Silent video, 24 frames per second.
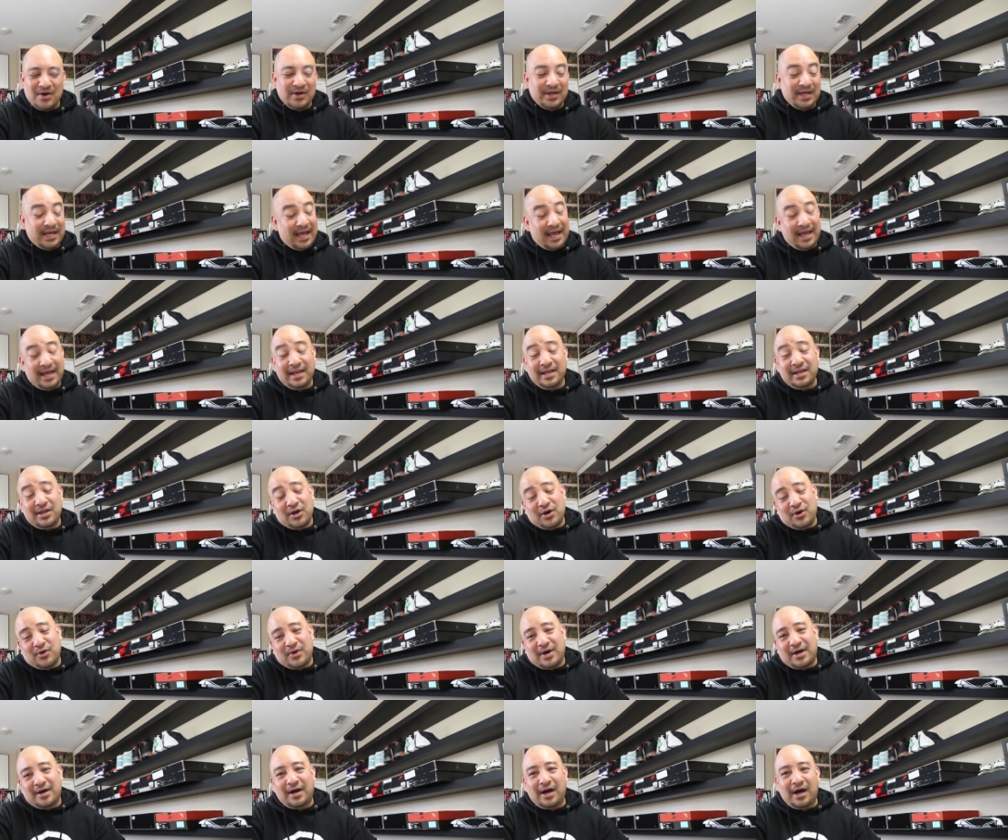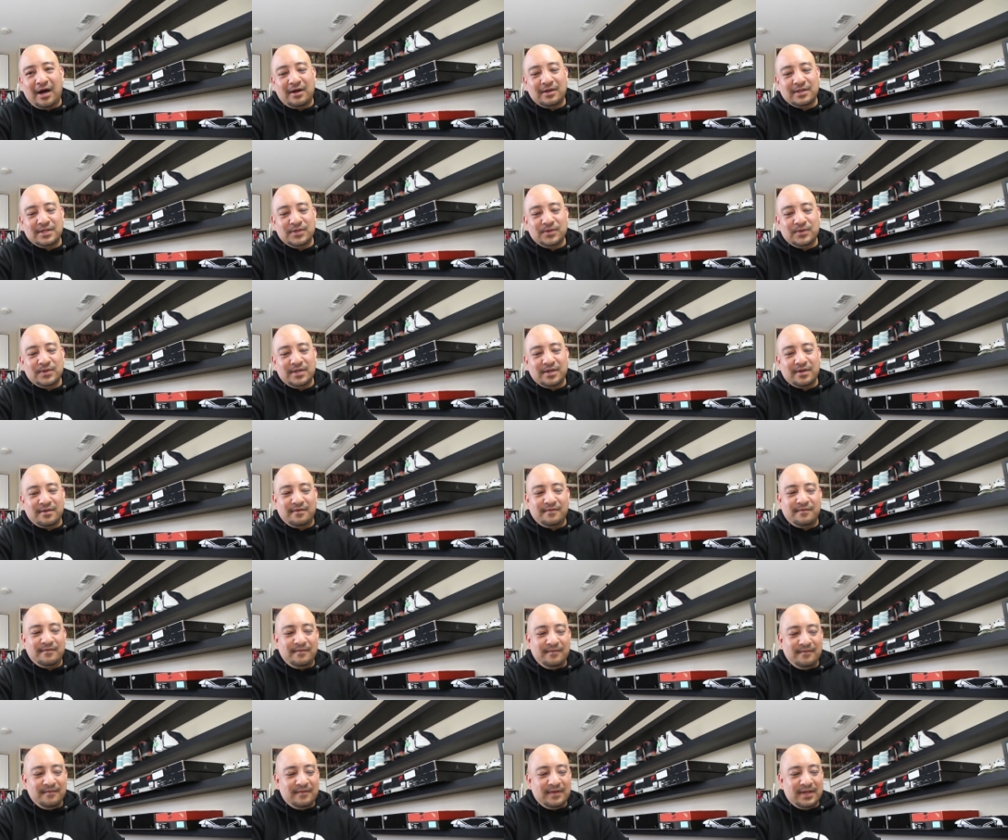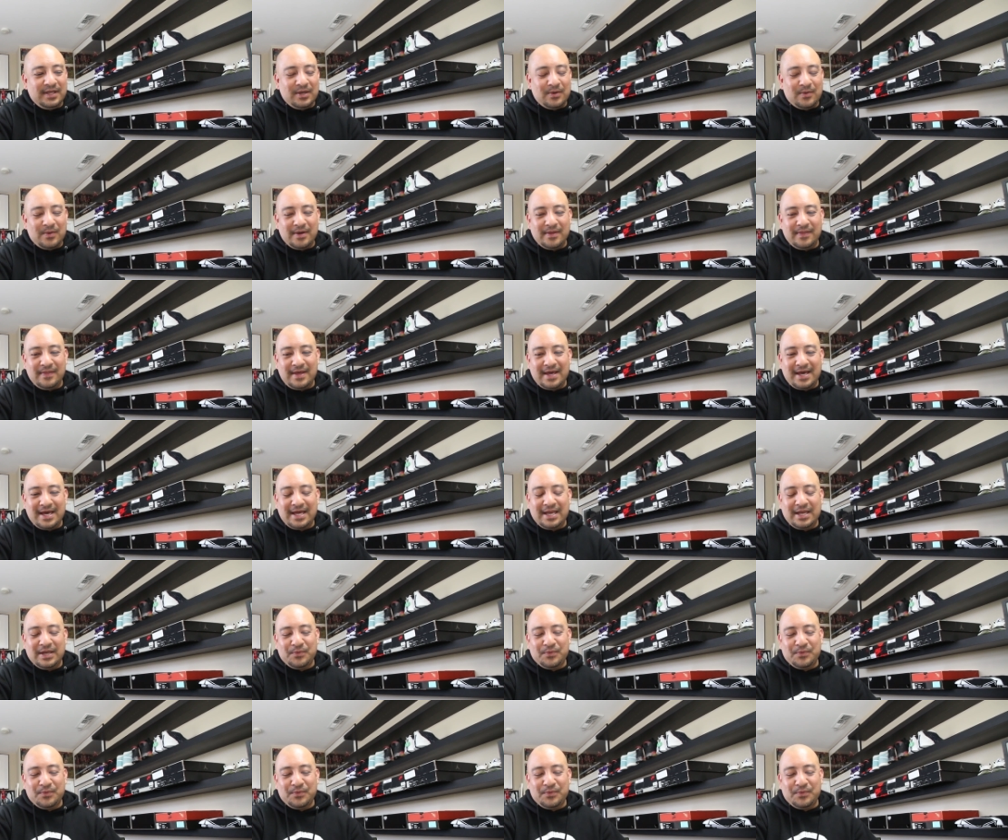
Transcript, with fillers: Okay, and yo, I'll I'll do another video on that,